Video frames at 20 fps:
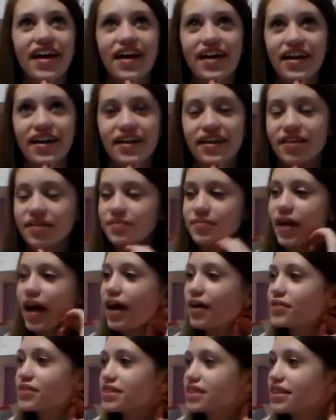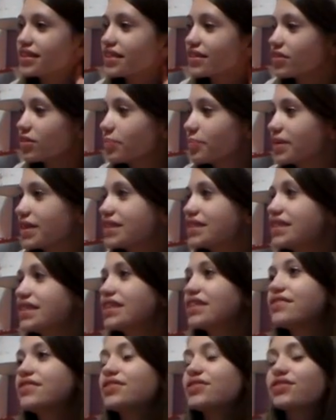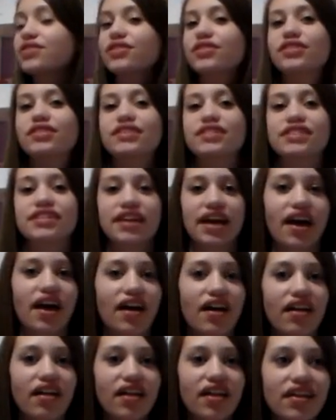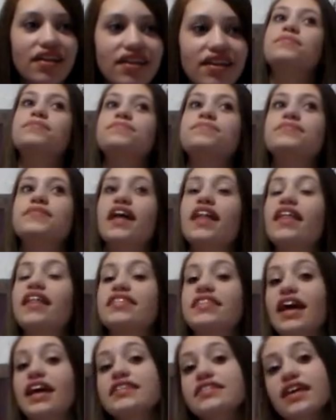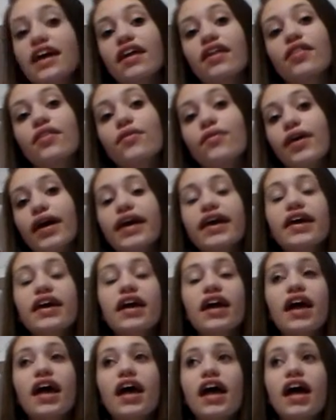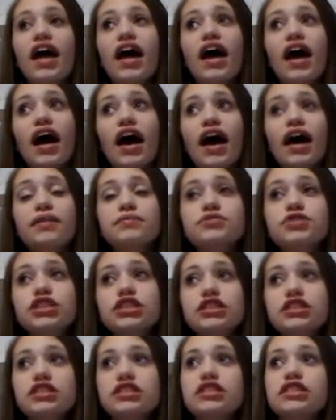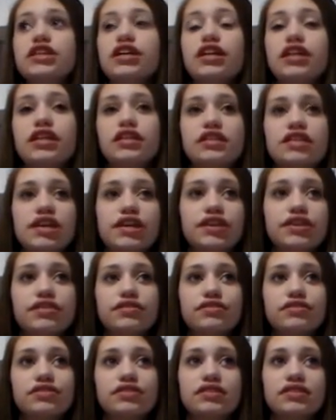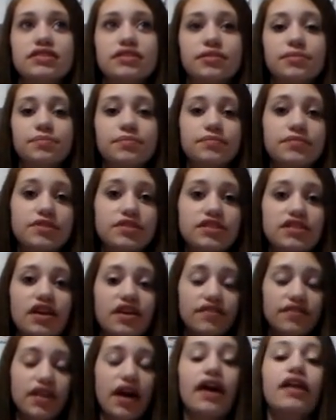I was a little busy if you couldn't tell. Now that that's out of the way, I'm just gonna tell you just some stuff.